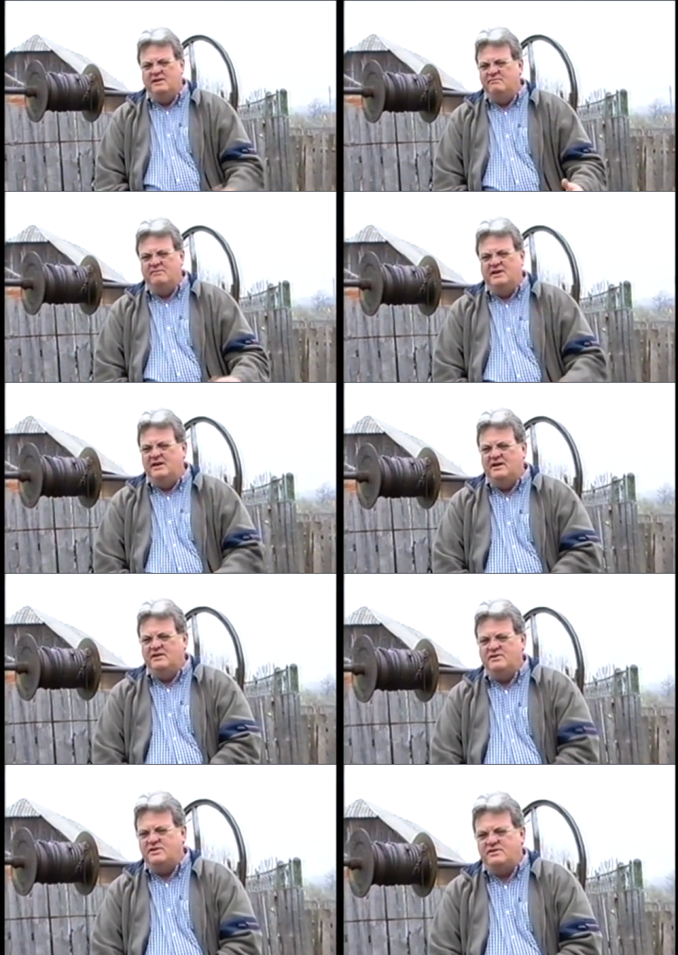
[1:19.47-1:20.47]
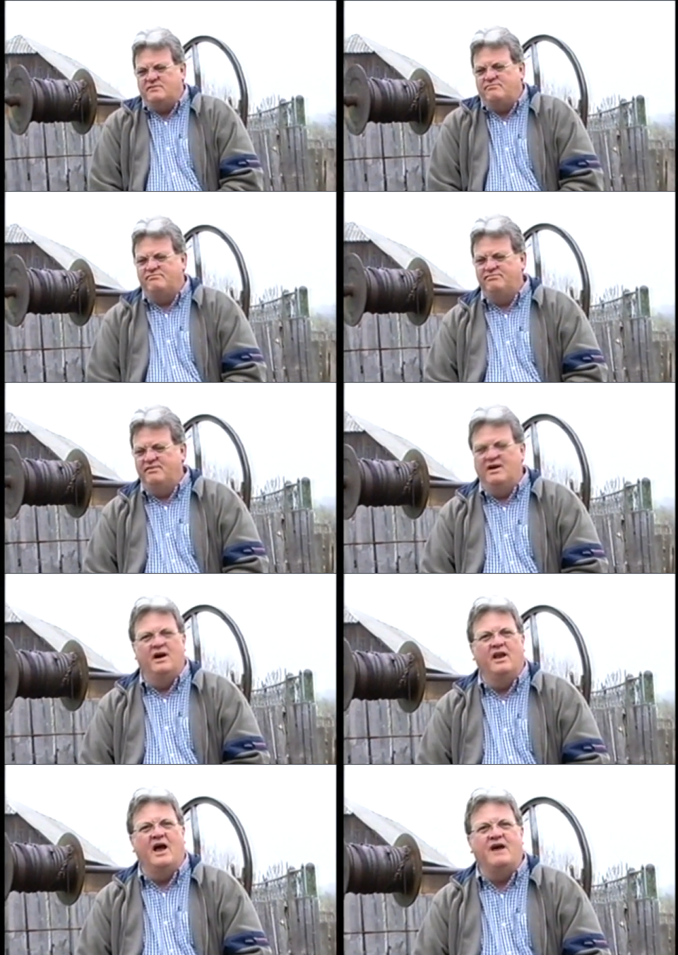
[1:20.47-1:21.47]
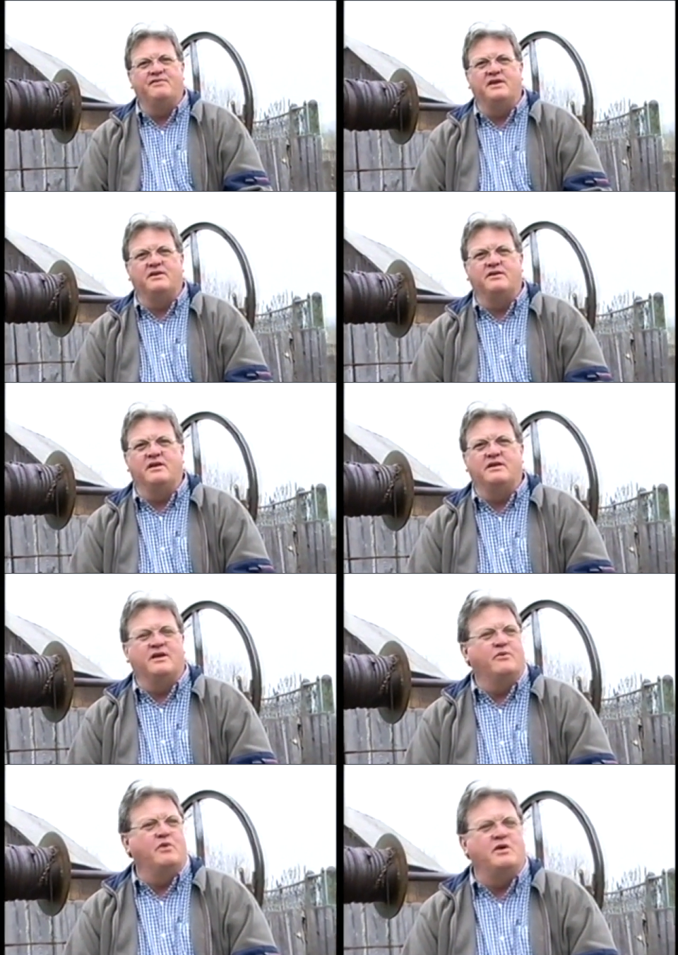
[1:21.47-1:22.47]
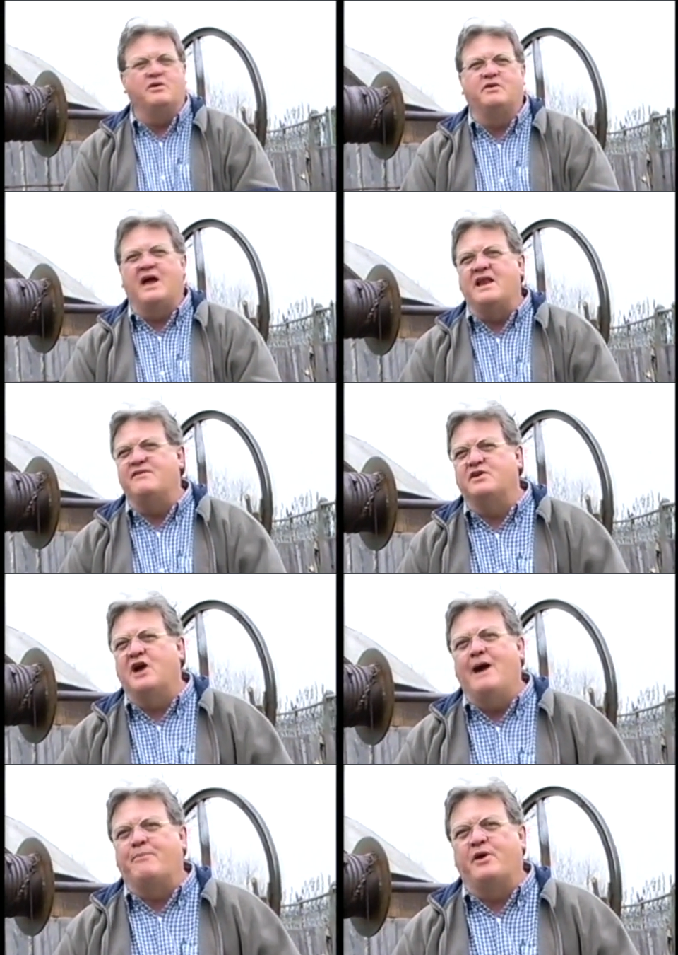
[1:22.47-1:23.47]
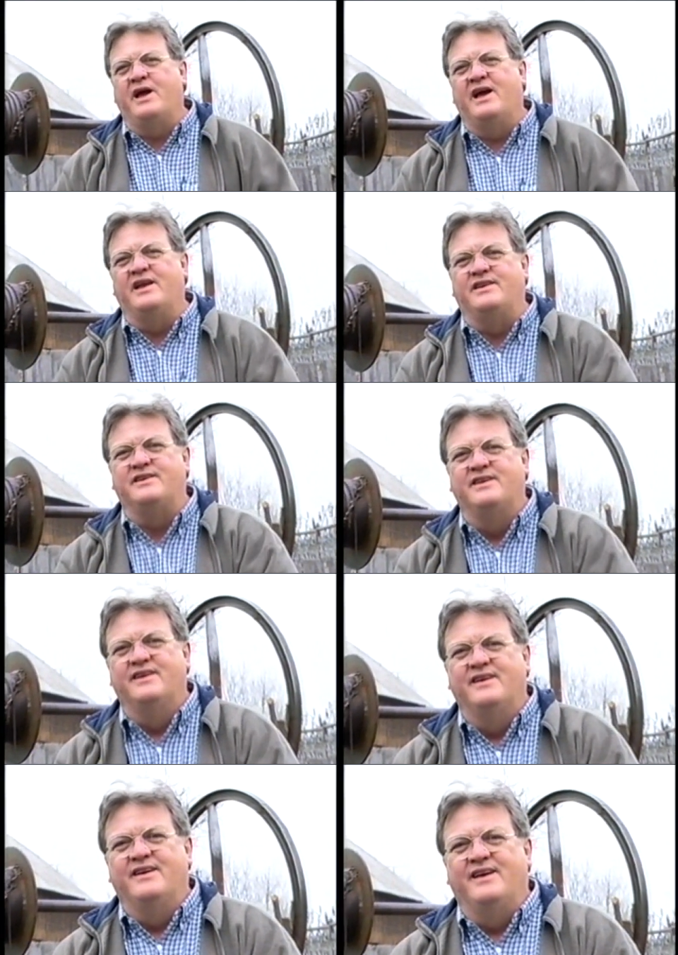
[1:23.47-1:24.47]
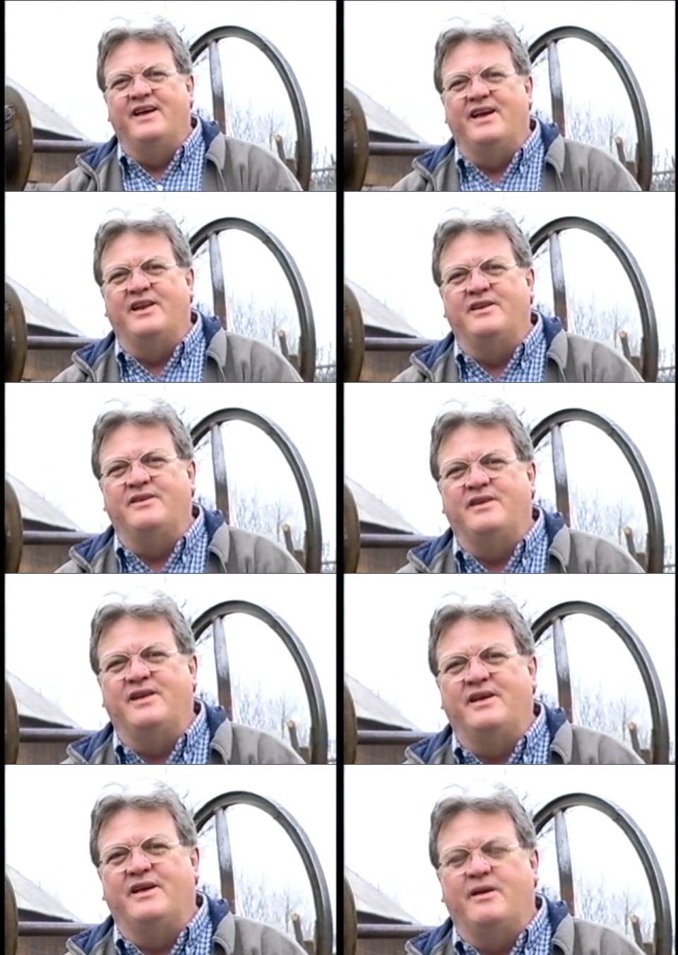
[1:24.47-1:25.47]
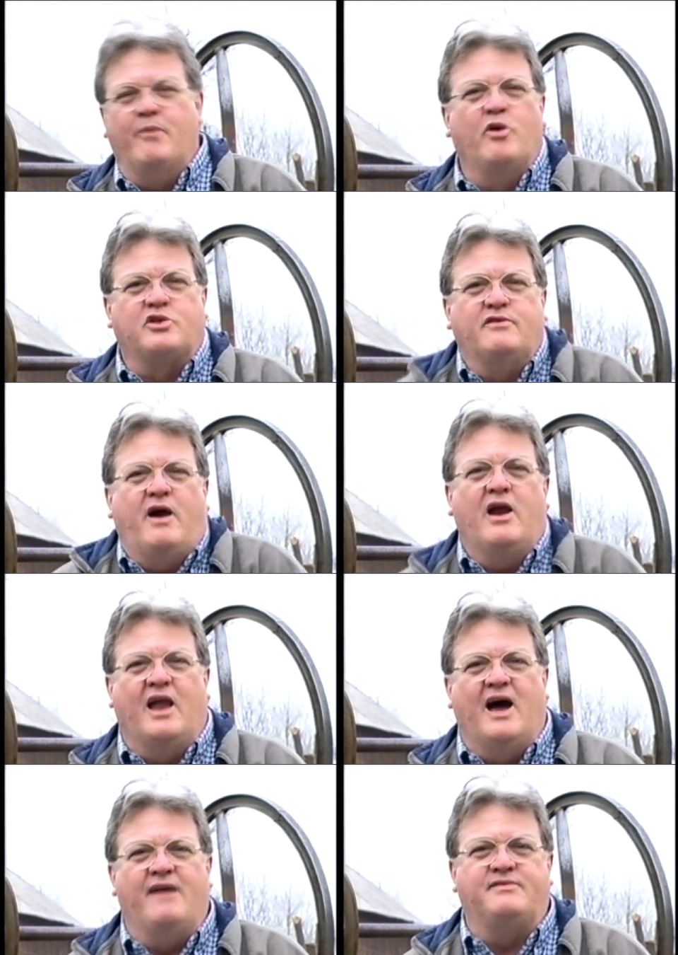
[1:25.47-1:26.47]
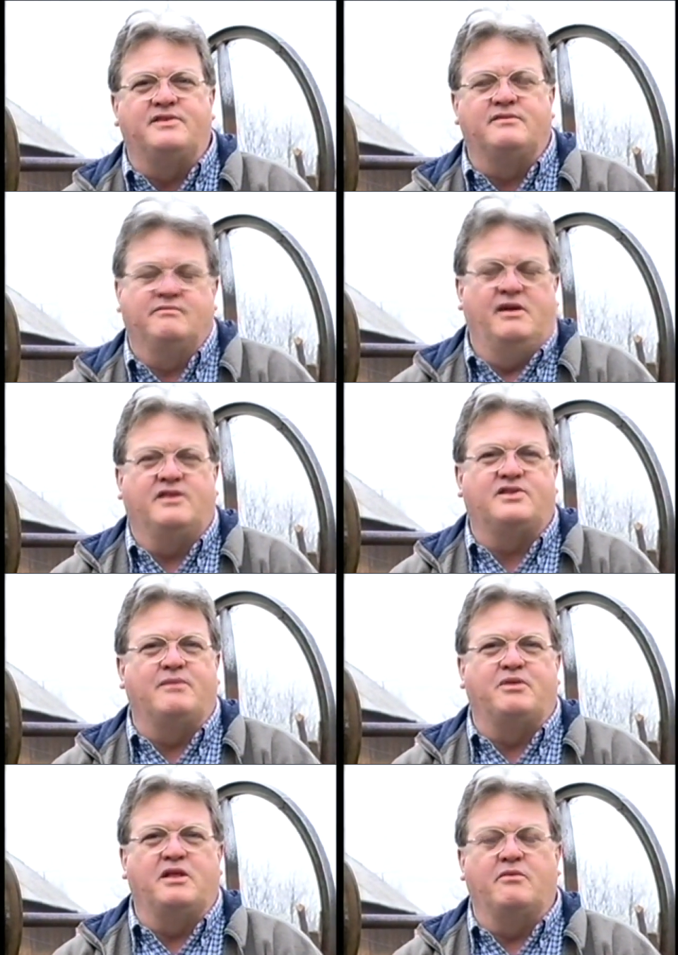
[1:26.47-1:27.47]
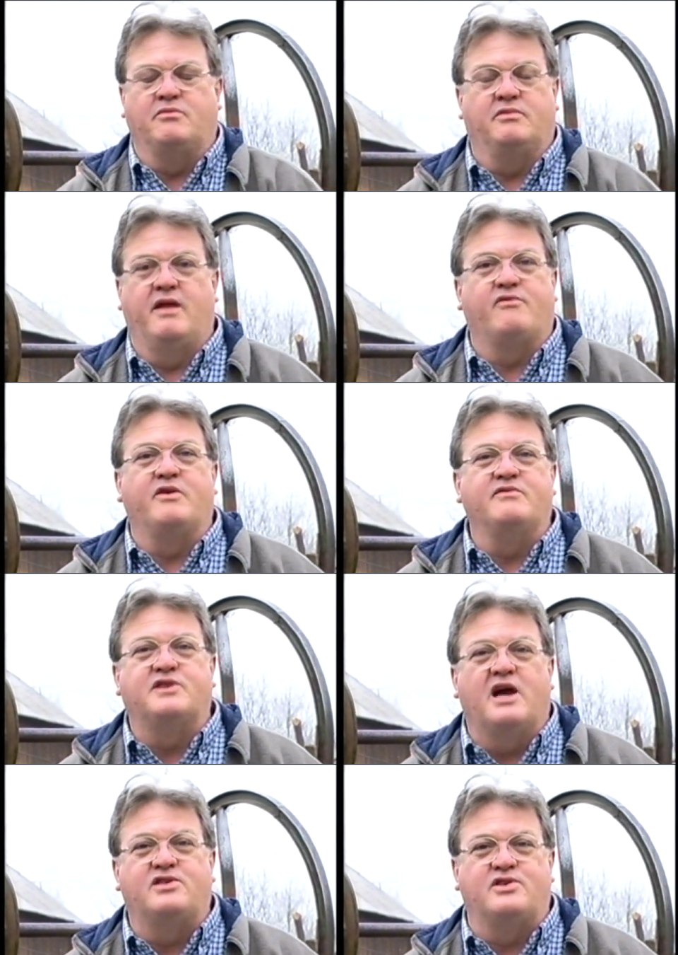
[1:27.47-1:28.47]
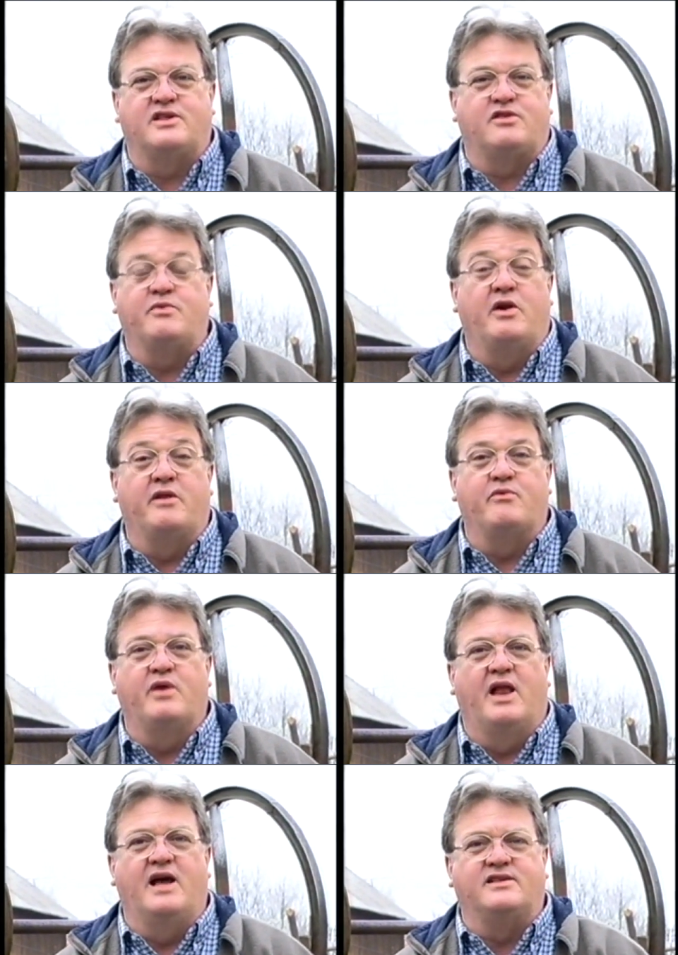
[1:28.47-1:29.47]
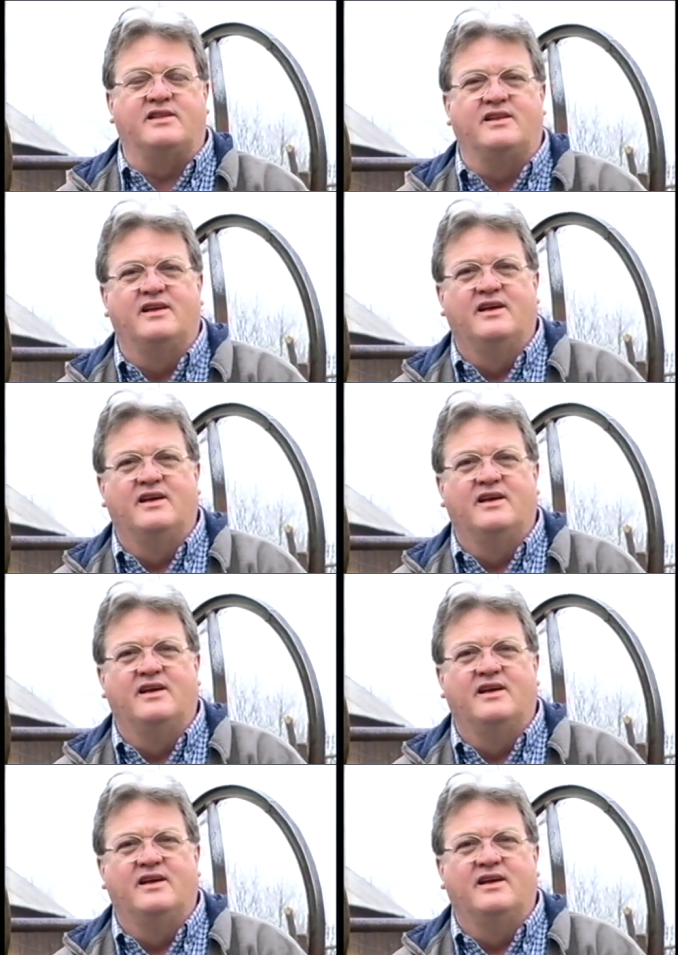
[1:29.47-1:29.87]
and just a life that we can't even comprehend in most of our lives. It's something that never even touches us. We don't even realize it,